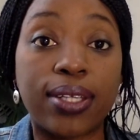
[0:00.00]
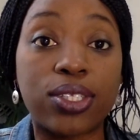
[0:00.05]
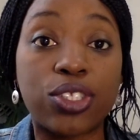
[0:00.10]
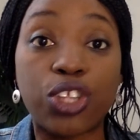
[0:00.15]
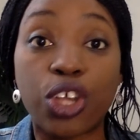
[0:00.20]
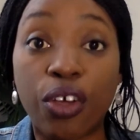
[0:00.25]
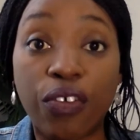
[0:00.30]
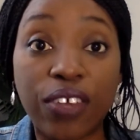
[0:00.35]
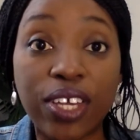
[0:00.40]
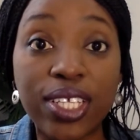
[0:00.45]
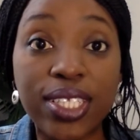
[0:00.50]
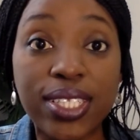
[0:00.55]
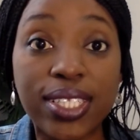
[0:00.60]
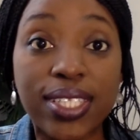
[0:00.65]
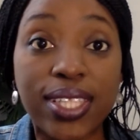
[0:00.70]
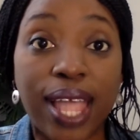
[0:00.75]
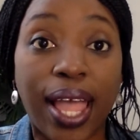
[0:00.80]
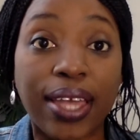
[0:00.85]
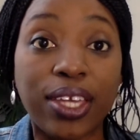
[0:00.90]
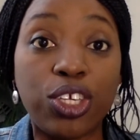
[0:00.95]
service
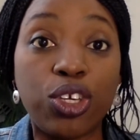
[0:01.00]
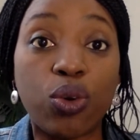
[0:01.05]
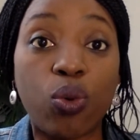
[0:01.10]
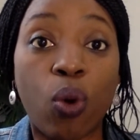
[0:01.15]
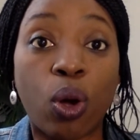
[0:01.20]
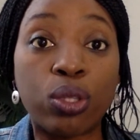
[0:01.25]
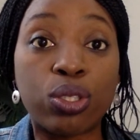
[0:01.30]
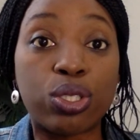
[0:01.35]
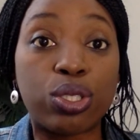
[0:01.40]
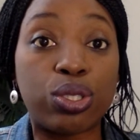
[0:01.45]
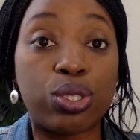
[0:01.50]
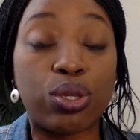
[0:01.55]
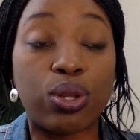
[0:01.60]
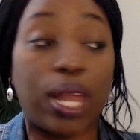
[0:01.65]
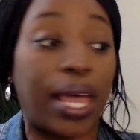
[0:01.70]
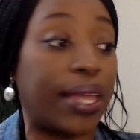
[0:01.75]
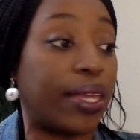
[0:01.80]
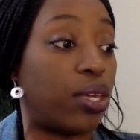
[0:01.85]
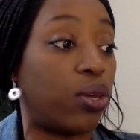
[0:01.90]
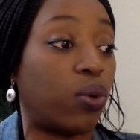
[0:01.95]
that you want to do,
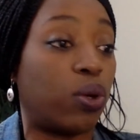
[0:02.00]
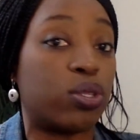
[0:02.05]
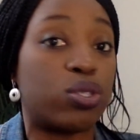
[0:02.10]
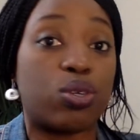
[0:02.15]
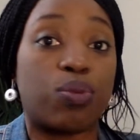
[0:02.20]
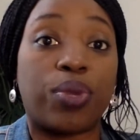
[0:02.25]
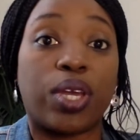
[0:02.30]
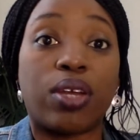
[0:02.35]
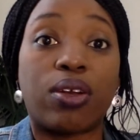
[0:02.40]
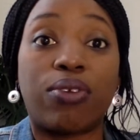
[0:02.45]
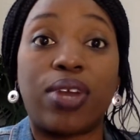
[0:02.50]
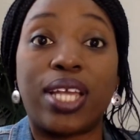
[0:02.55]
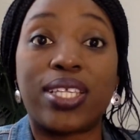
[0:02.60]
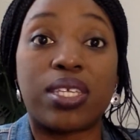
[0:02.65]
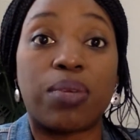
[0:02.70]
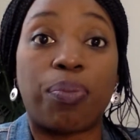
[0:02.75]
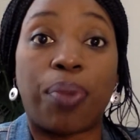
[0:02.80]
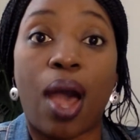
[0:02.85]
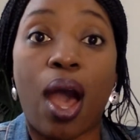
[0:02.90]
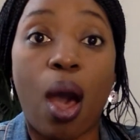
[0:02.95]
like you want to be
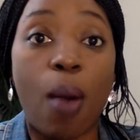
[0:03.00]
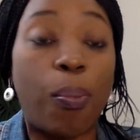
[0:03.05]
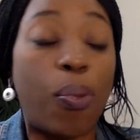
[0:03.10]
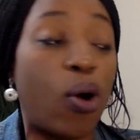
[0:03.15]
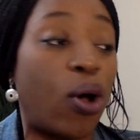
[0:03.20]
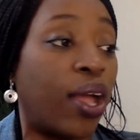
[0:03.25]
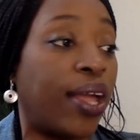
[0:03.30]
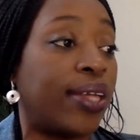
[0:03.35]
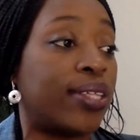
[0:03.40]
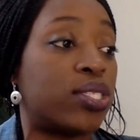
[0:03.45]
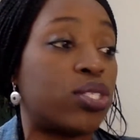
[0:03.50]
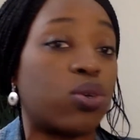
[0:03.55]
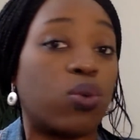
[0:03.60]
creating PowerPoints,